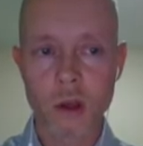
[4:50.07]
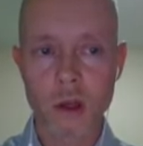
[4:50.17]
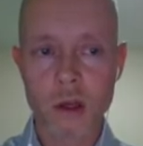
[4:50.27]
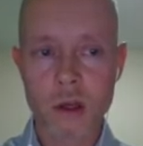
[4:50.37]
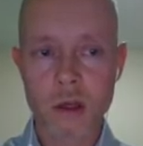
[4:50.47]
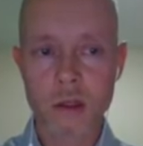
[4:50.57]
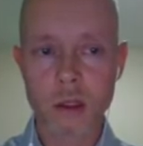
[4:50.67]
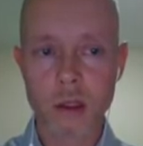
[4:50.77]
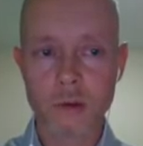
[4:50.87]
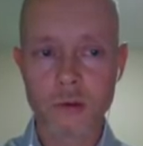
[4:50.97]
And
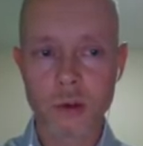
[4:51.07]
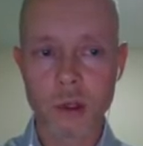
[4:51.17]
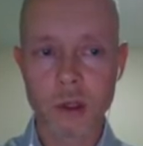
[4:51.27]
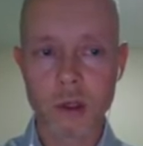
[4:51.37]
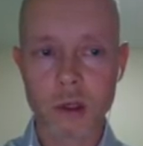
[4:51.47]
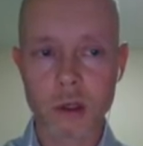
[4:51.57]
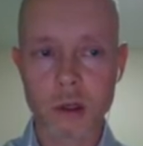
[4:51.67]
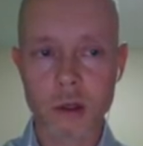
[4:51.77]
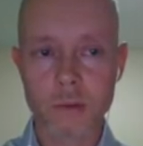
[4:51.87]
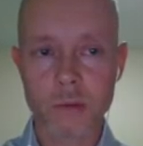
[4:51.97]
if he,
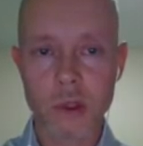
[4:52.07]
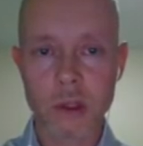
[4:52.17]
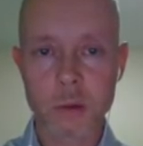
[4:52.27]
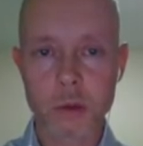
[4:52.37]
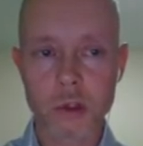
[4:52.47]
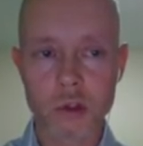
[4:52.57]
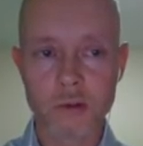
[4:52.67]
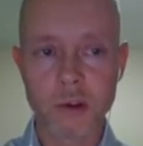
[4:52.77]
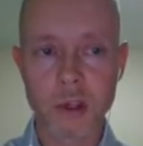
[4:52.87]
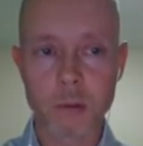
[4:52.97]
in this position,
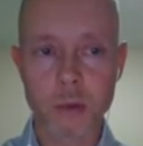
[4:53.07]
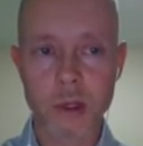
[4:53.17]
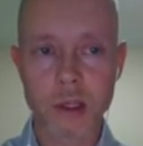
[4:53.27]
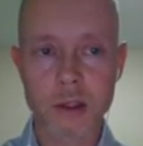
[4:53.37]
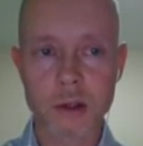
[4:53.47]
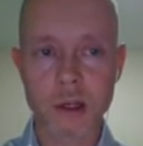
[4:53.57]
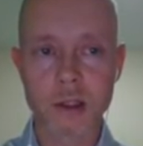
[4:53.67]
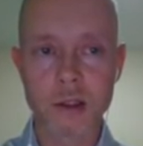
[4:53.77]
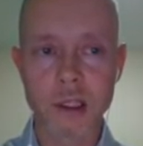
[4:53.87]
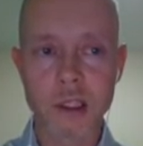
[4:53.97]
if he plays
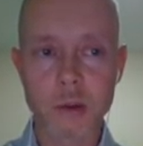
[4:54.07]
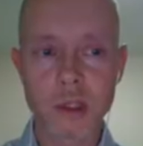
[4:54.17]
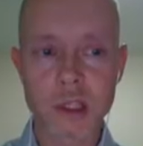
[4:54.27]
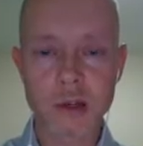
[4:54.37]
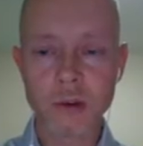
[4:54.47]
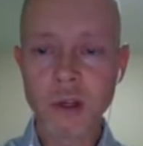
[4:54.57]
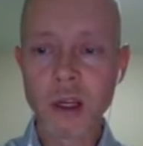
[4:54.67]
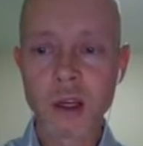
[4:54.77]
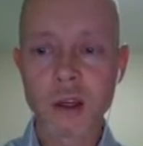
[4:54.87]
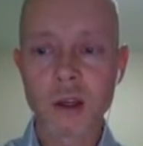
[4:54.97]
knight d2 e7,
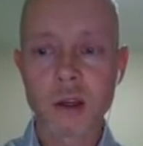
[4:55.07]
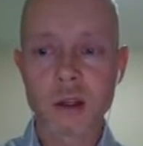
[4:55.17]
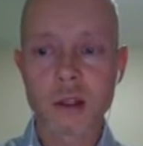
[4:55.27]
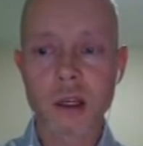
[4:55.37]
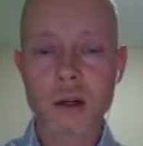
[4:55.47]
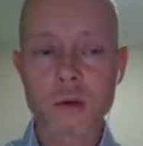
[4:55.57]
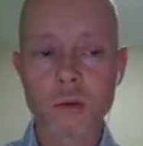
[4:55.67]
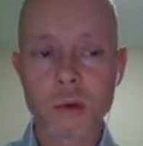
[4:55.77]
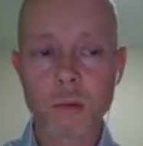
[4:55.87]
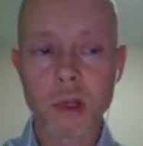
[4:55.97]
now
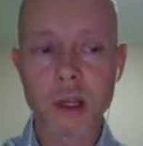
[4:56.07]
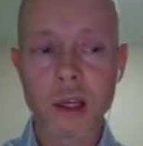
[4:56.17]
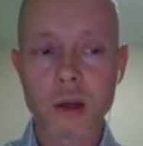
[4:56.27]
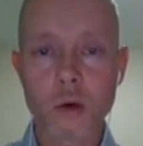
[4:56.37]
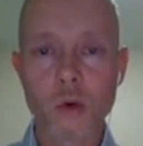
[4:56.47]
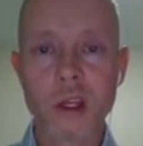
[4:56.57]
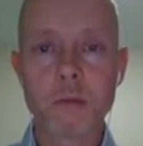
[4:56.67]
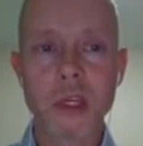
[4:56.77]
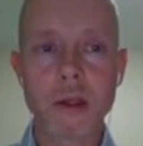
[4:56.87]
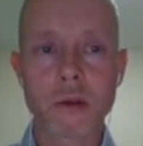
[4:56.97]
we play queen
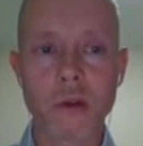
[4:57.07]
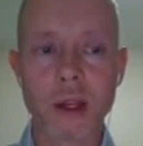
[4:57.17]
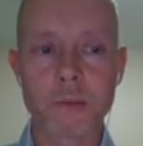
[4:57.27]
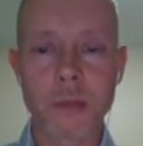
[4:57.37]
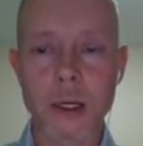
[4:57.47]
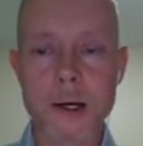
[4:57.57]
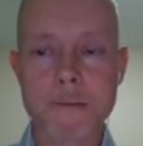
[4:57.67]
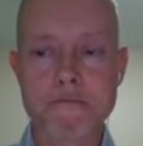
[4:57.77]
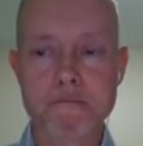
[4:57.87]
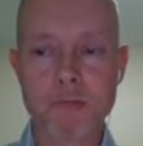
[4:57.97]
b3.
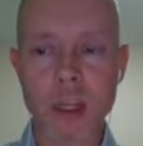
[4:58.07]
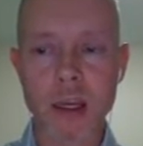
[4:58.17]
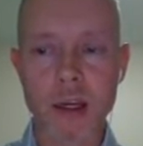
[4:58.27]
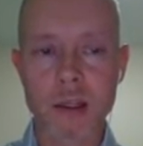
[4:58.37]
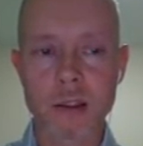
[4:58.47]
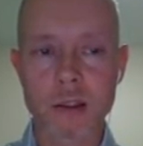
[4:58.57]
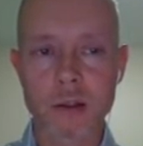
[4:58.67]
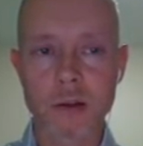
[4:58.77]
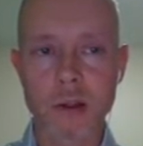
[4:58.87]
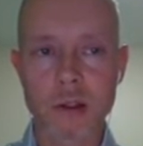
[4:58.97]
And
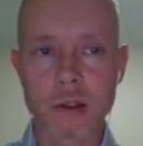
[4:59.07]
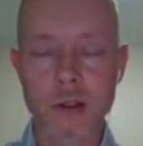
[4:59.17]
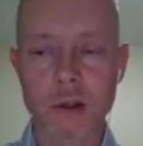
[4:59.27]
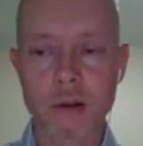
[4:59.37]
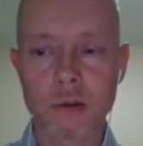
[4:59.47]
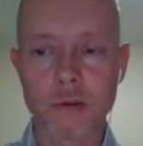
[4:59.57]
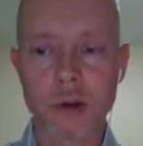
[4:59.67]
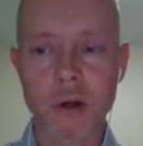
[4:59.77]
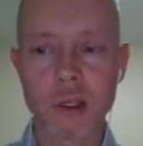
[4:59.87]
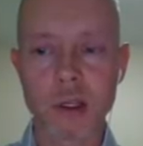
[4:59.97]
this is a
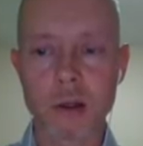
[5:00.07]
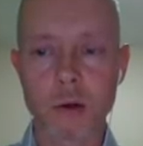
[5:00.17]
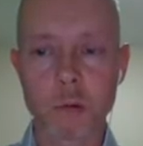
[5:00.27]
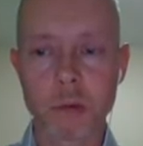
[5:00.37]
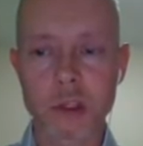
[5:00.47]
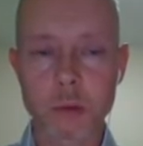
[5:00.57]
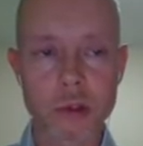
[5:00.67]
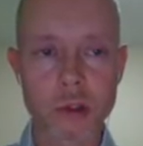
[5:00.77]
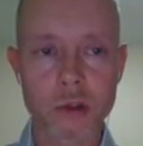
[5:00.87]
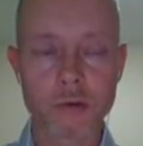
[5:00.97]
fairly hopeless
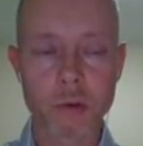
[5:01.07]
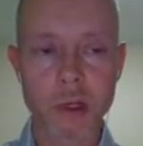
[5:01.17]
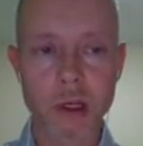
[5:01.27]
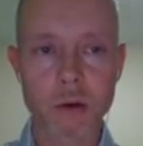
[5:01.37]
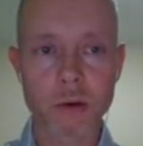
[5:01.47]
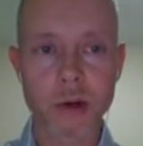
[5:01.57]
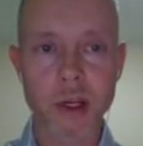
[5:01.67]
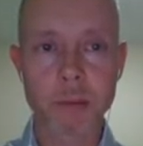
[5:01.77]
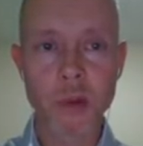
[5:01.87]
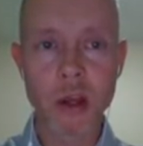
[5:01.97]
position for black already.